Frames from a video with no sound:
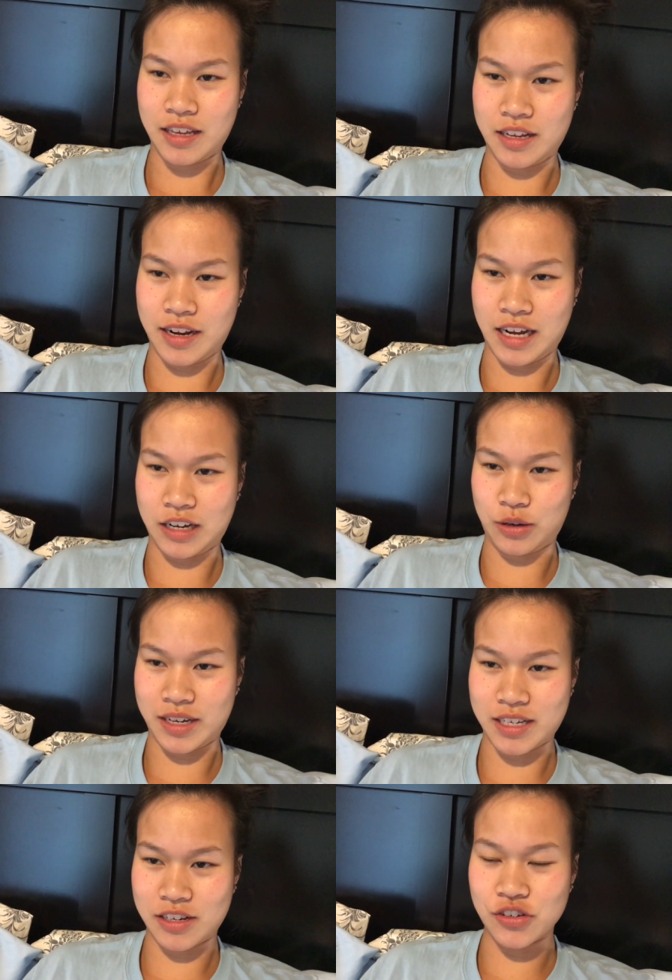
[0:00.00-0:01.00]
and how
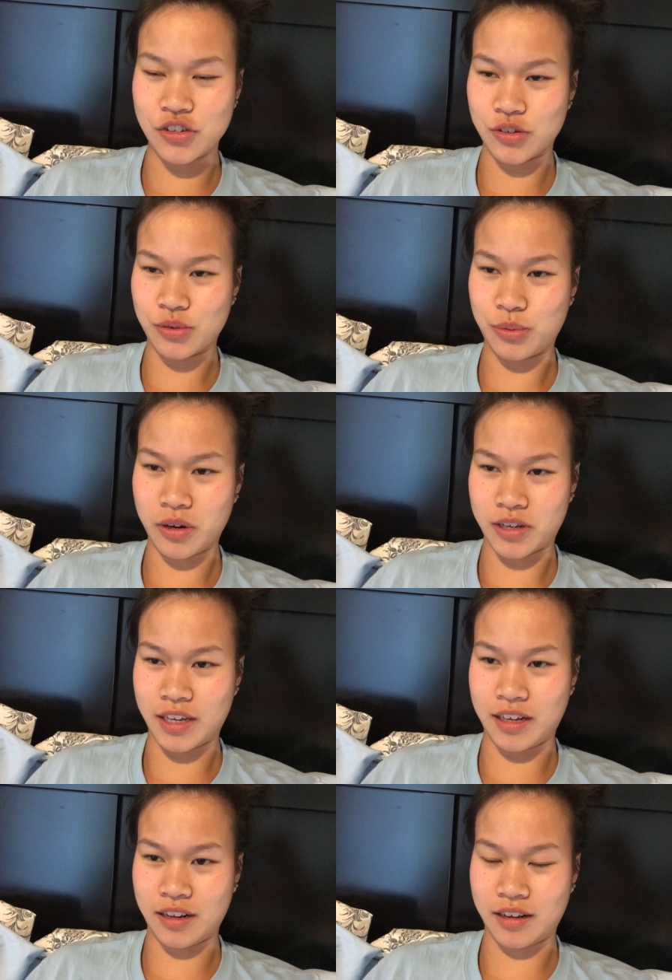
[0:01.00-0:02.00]
I can do
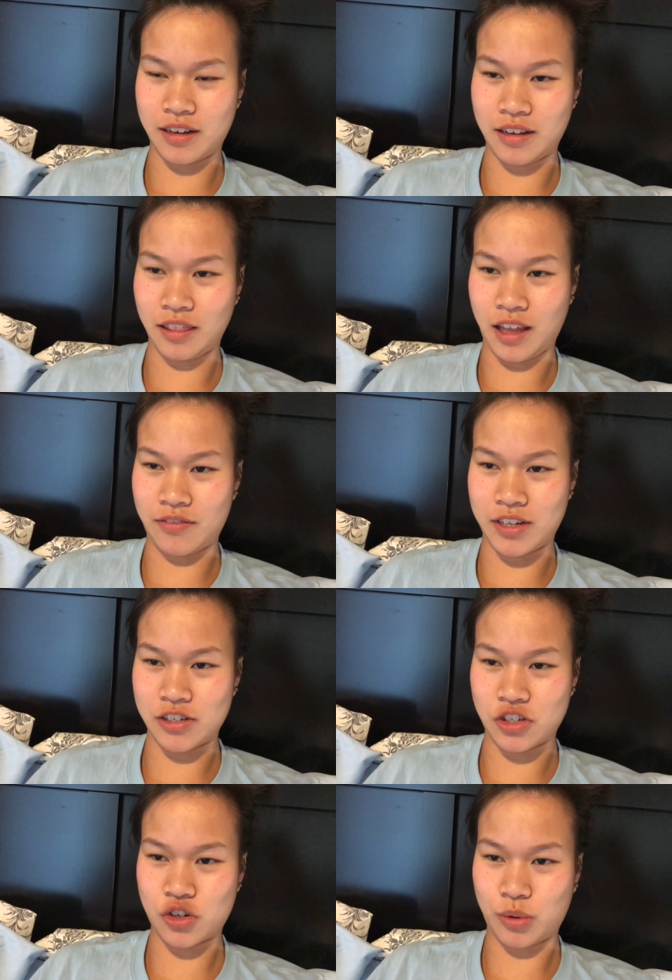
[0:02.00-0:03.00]
working
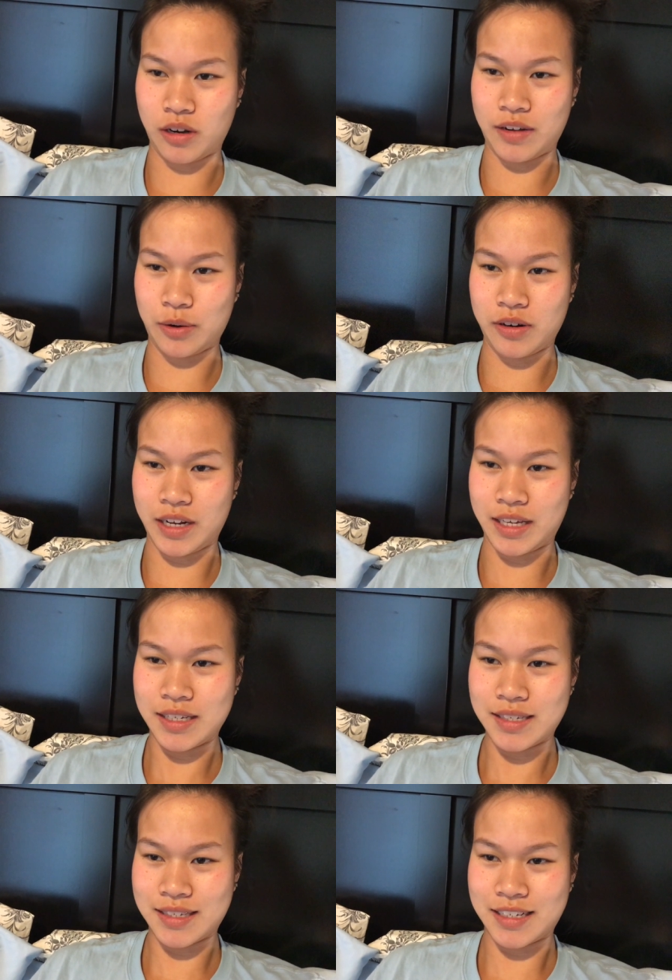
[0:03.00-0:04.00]
11 to 12-hour
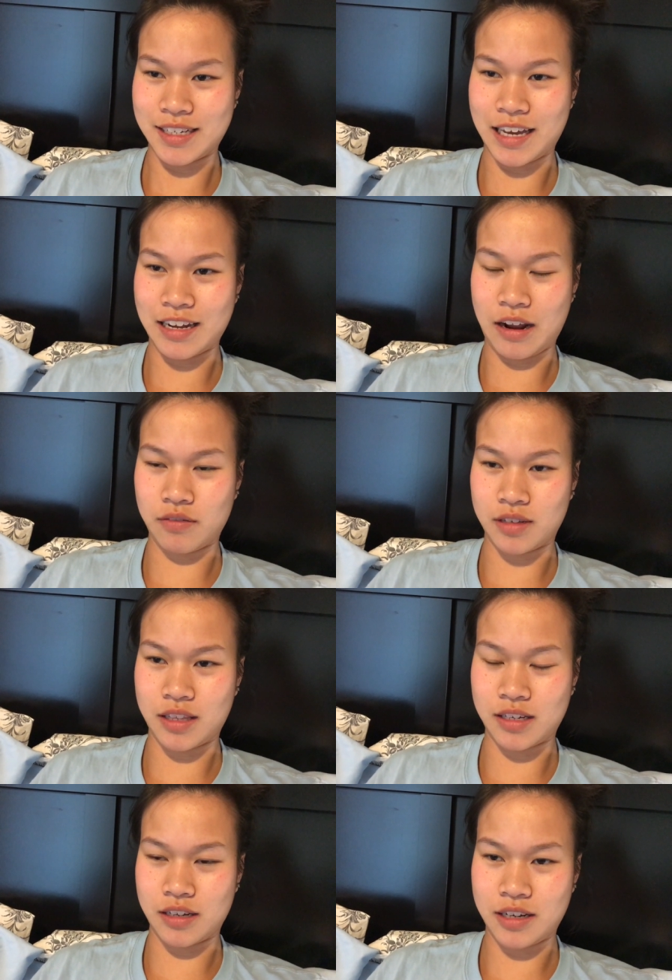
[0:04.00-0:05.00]
days to get
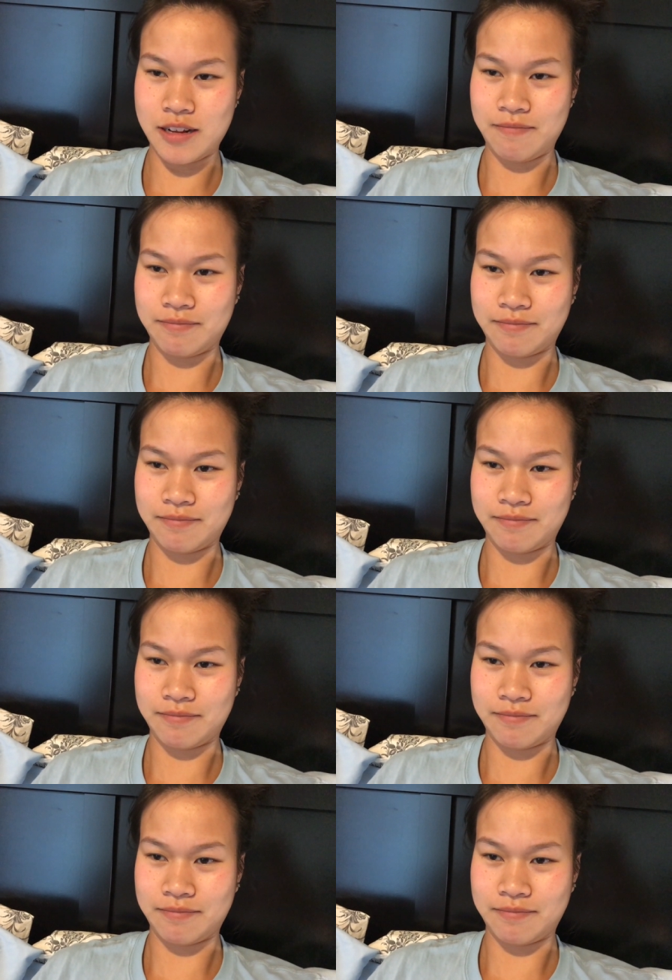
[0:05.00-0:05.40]
everything done.